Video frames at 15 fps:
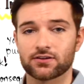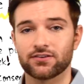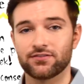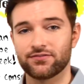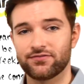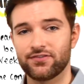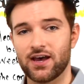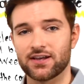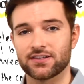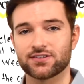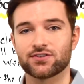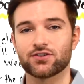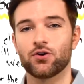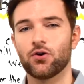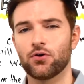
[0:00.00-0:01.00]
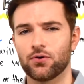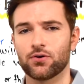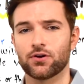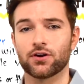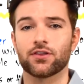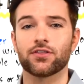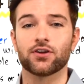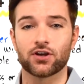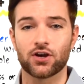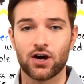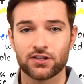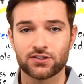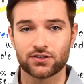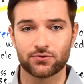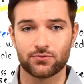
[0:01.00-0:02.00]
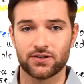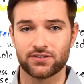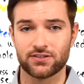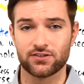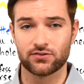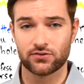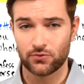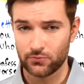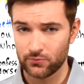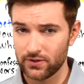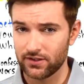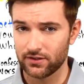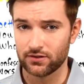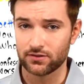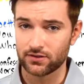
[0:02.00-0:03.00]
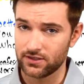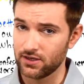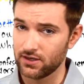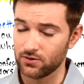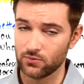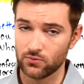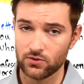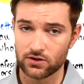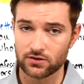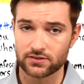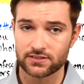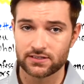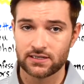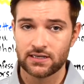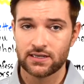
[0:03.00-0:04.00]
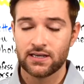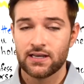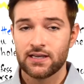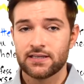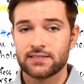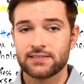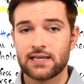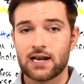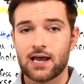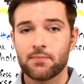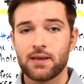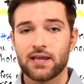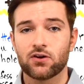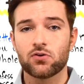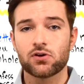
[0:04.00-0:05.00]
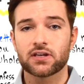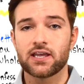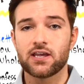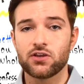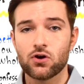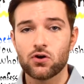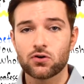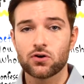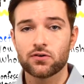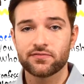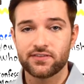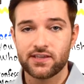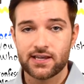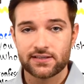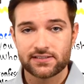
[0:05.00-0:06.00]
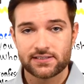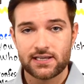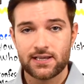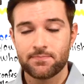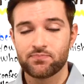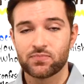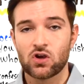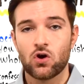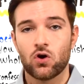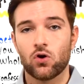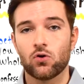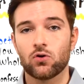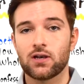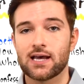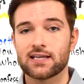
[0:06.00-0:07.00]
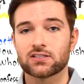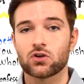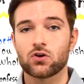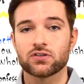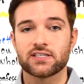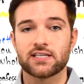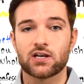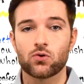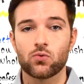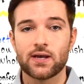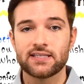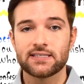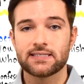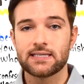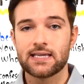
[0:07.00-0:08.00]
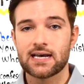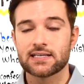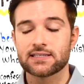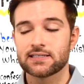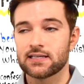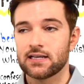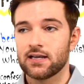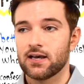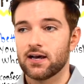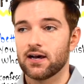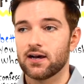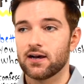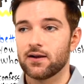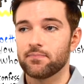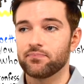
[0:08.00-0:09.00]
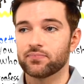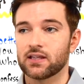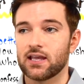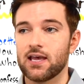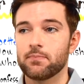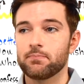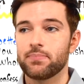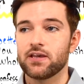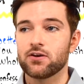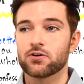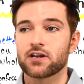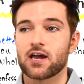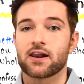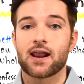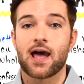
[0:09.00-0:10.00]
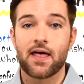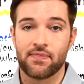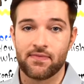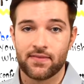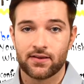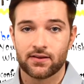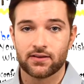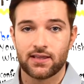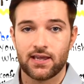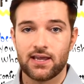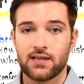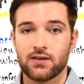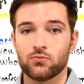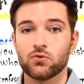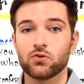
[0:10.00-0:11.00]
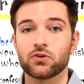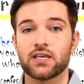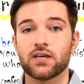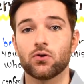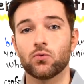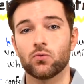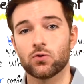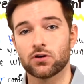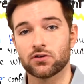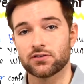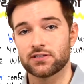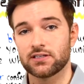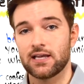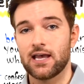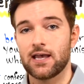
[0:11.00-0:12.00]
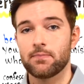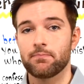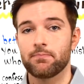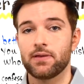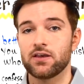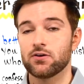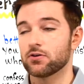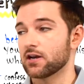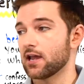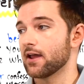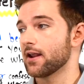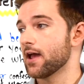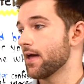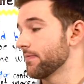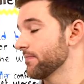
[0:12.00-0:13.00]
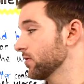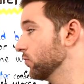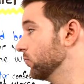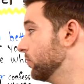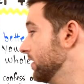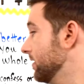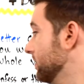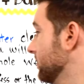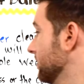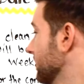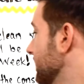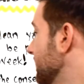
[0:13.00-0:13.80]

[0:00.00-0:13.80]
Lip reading: confess, or the consequences will get worse. ¿Será mejor que yo confiese, o las consecuencias empeorarán? Okay, will get worse. Empeorarán. Will